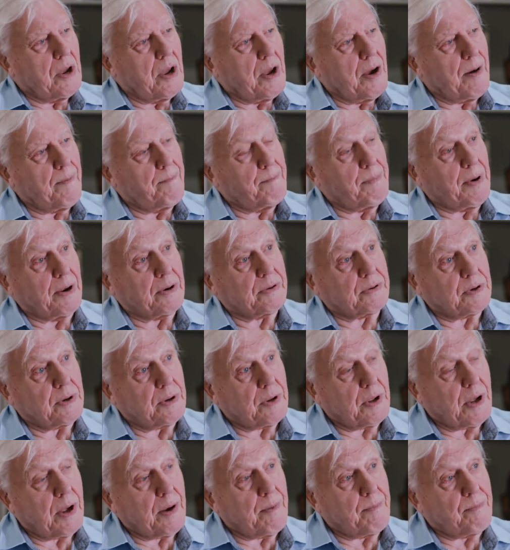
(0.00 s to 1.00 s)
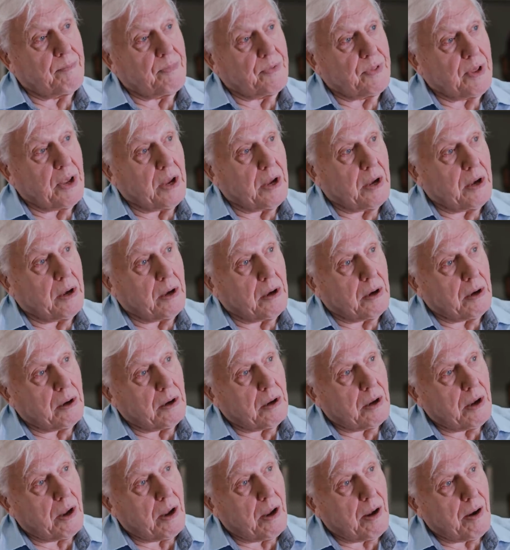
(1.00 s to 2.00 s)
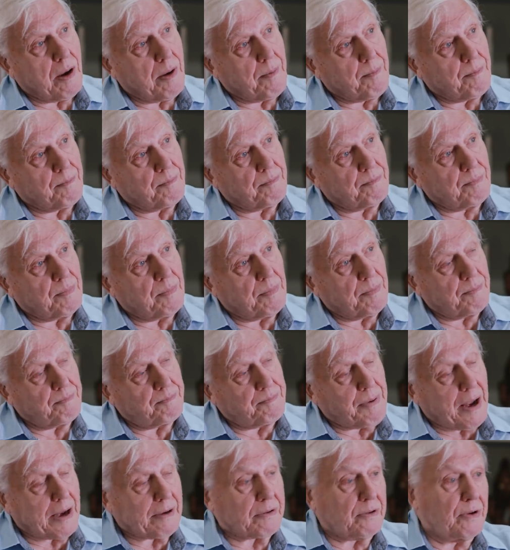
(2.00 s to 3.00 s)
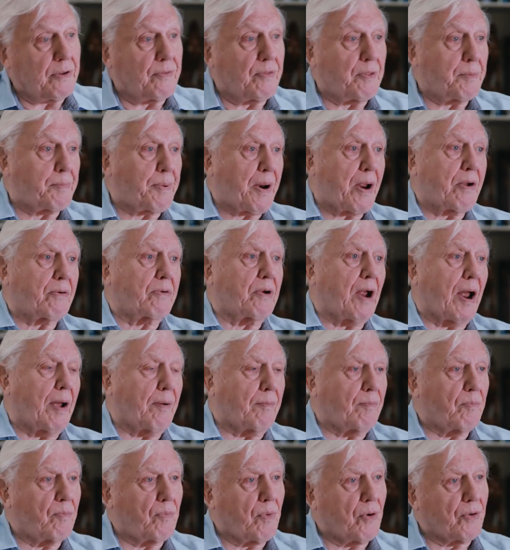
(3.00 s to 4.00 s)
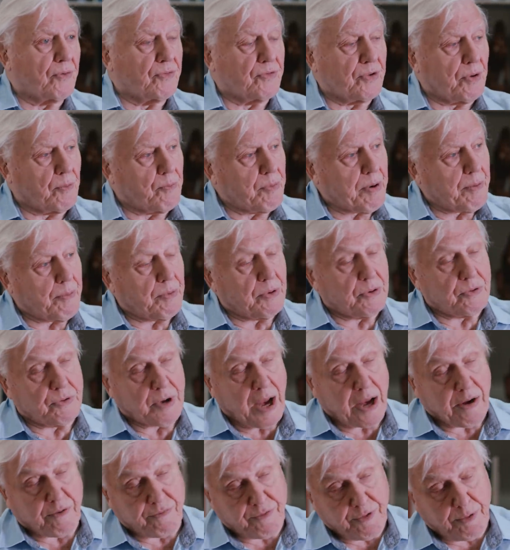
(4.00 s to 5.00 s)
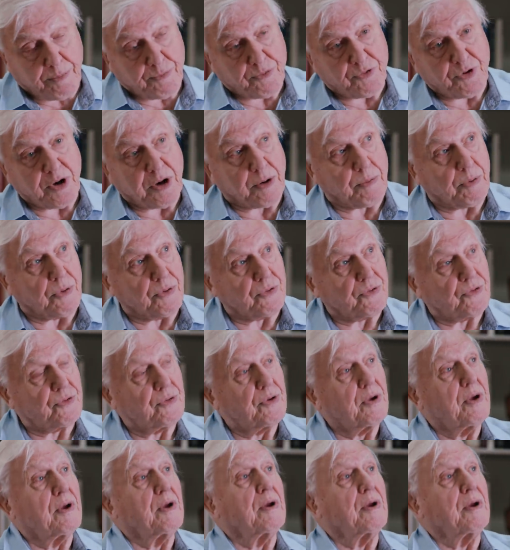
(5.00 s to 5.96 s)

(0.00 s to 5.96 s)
Um, but um, the um, pattern of the program was that we would take film sequence